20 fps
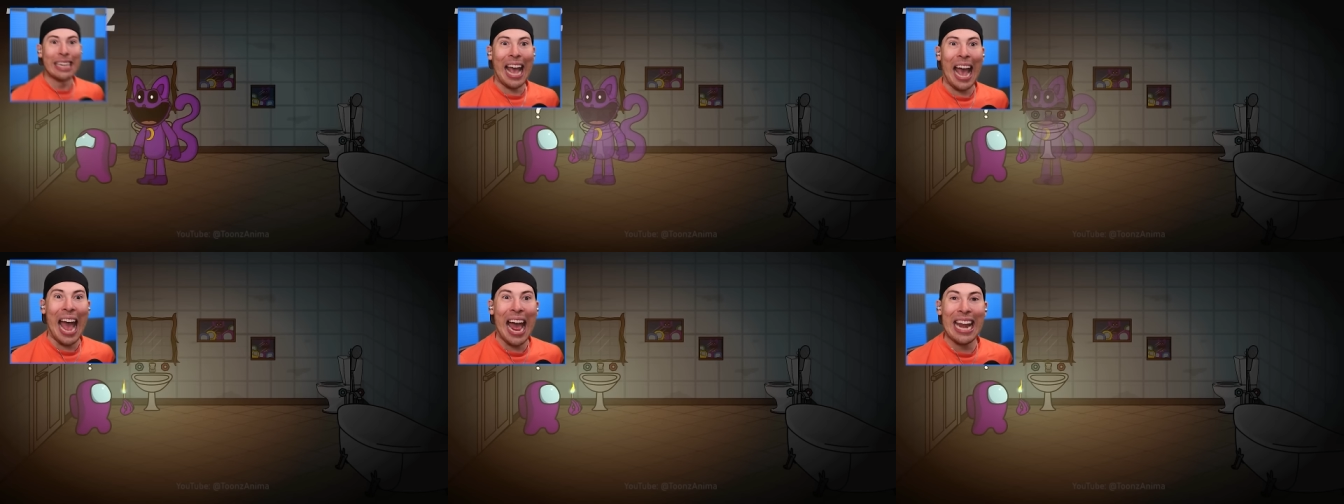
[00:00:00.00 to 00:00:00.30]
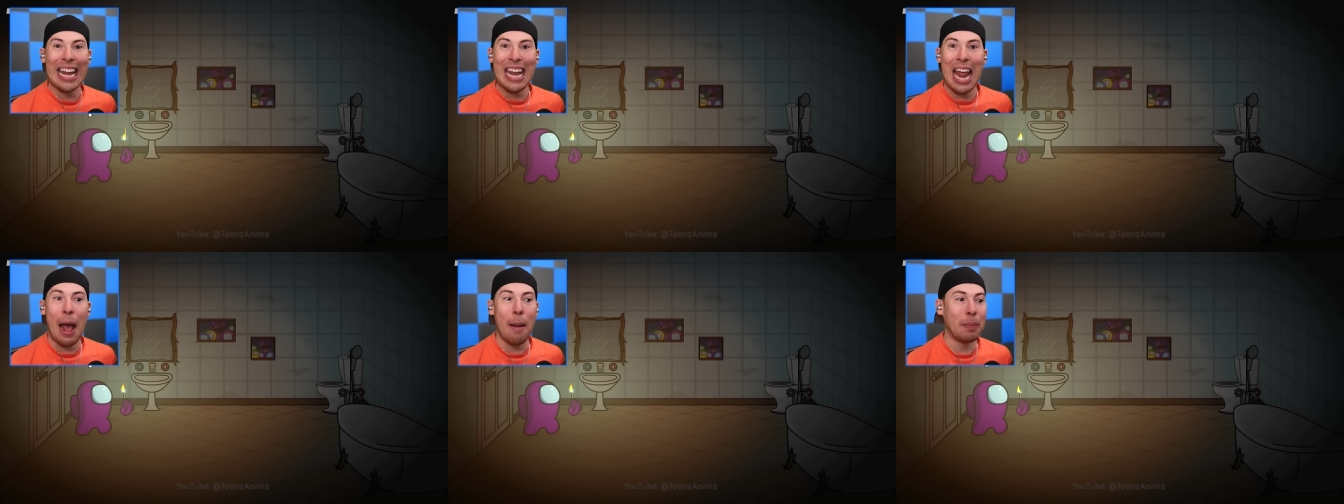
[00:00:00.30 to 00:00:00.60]

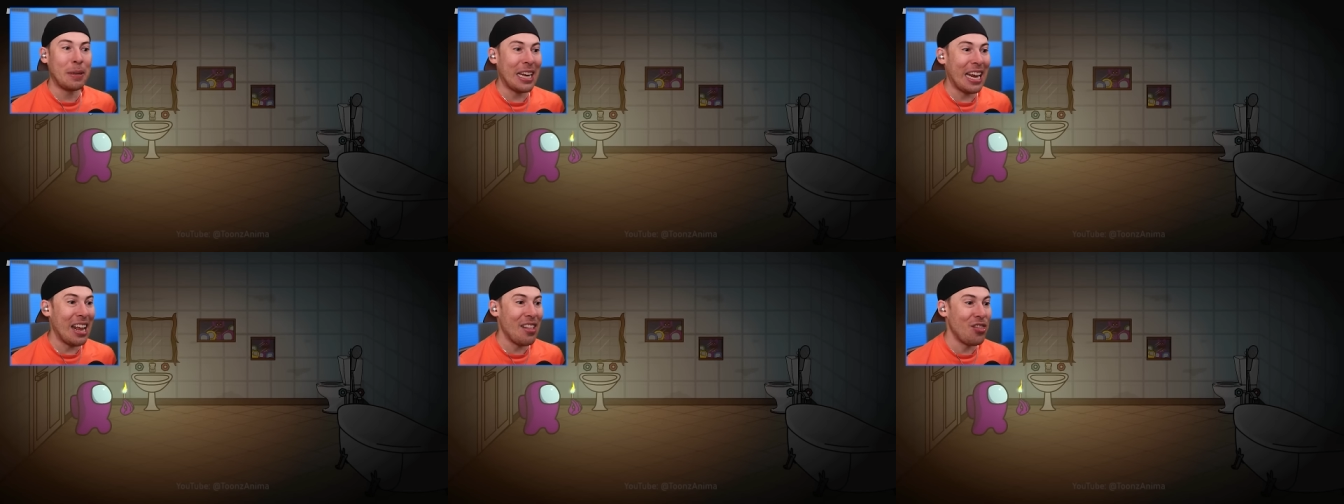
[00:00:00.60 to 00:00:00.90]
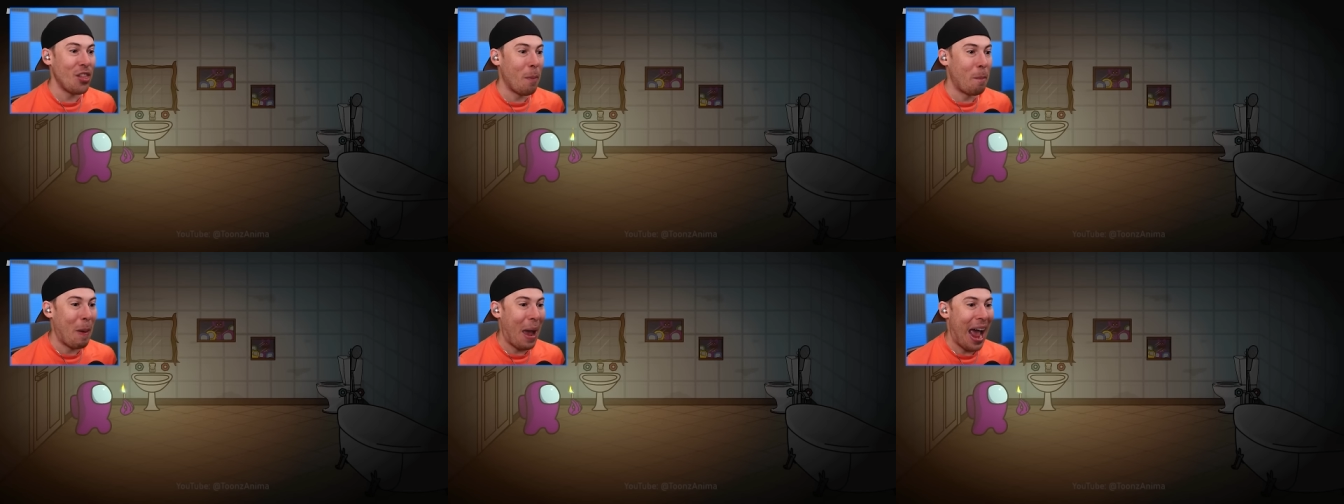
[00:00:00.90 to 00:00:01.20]
catnaps in
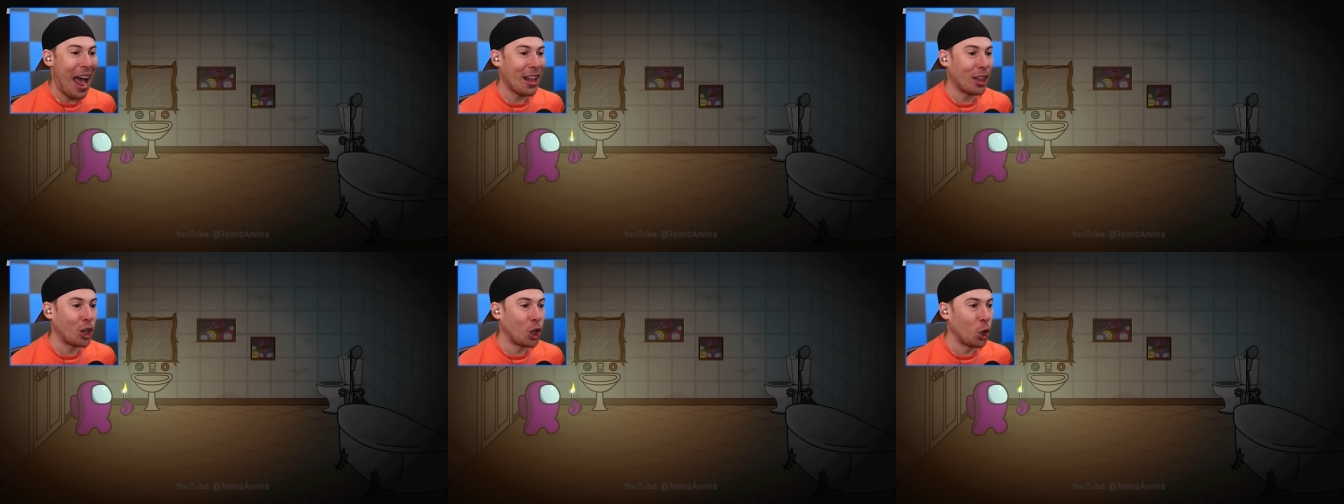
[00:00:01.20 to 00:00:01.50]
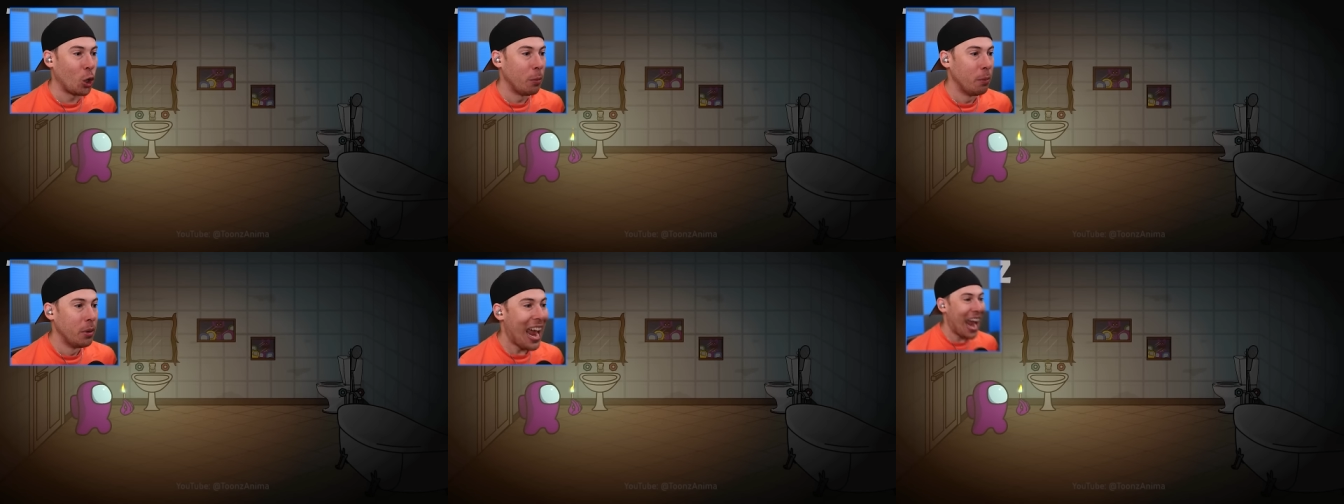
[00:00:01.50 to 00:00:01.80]
the
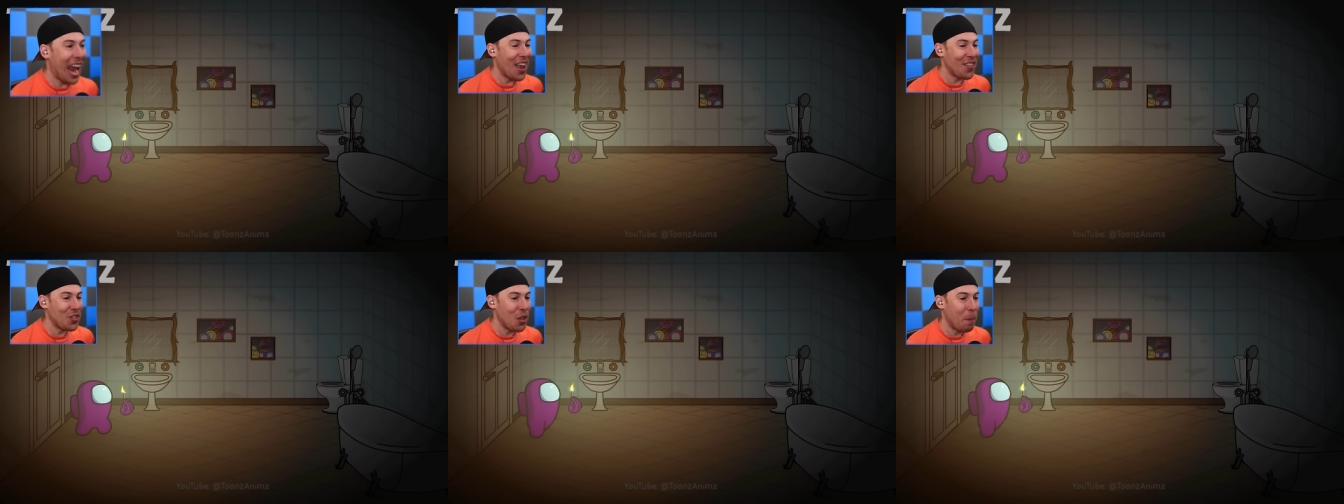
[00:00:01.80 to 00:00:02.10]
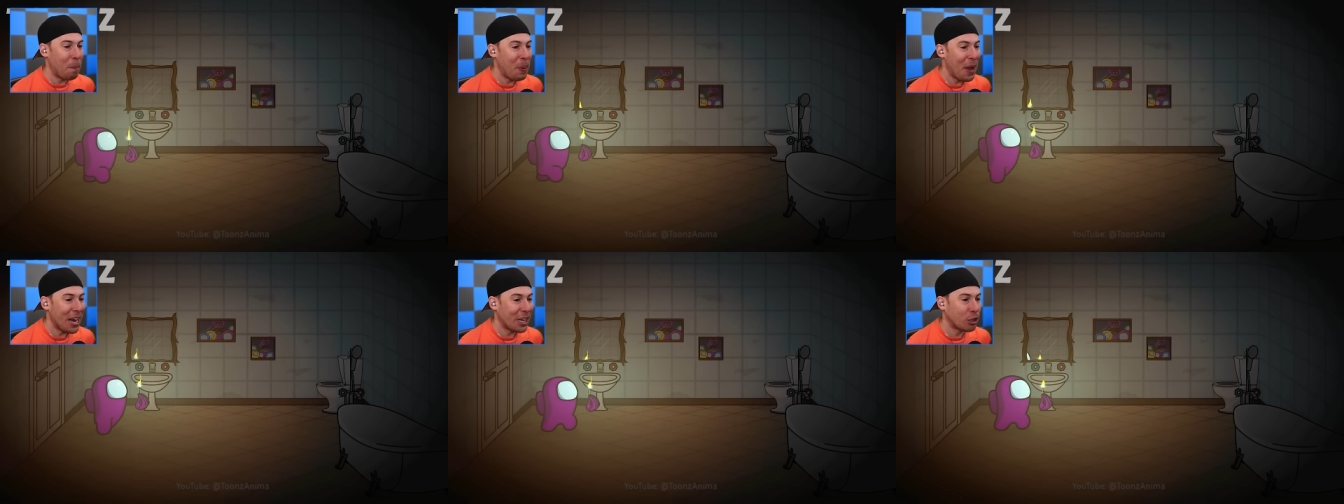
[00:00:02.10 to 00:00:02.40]
bathroom. And the
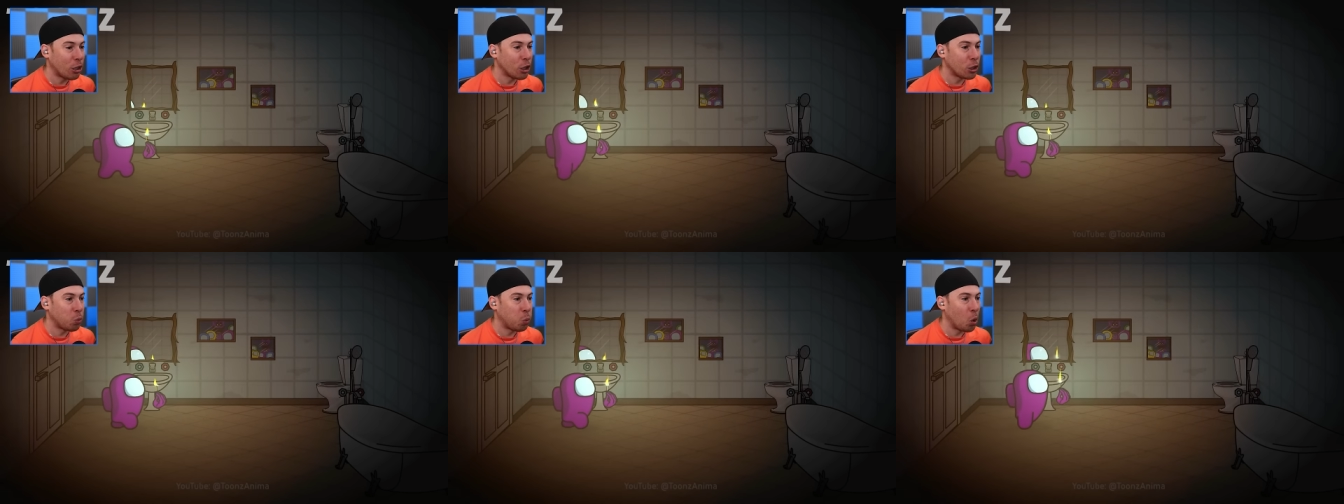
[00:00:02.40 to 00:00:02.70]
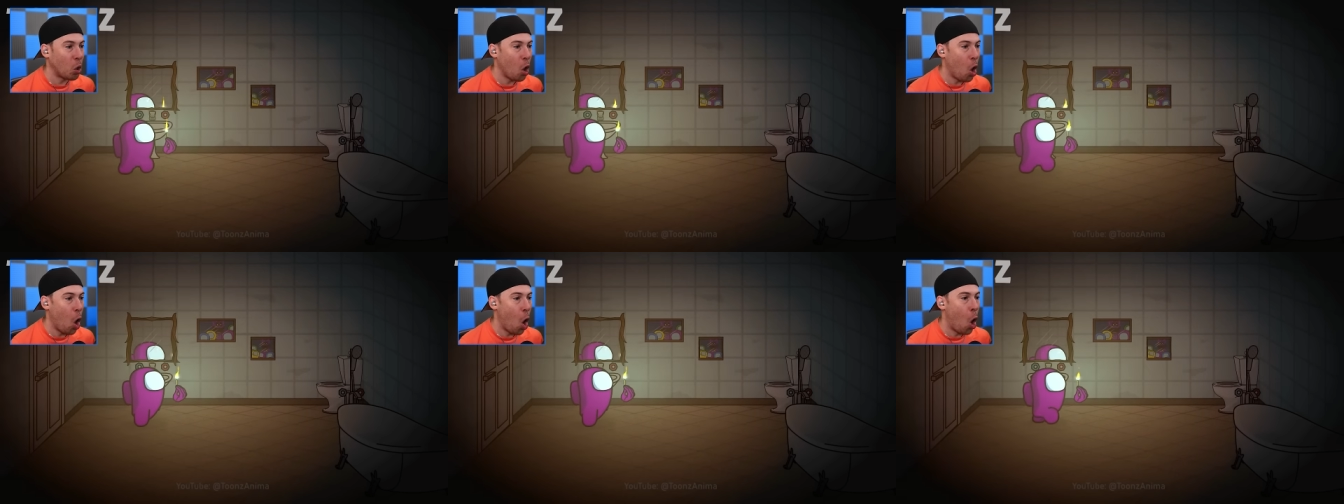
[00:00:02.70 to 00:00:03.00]
pictures
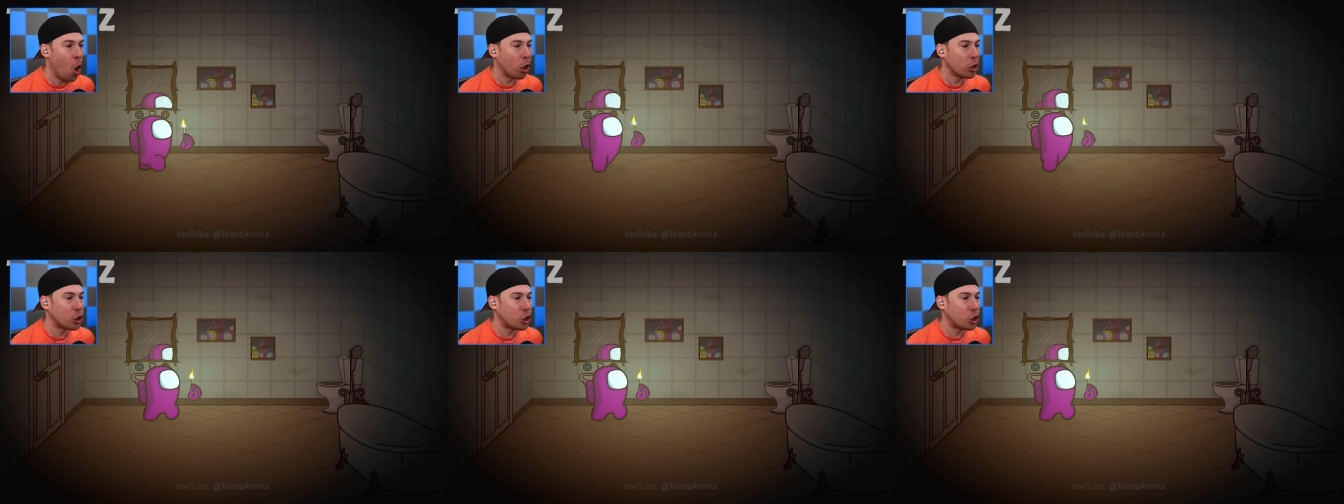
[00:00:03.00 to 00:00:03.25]
were all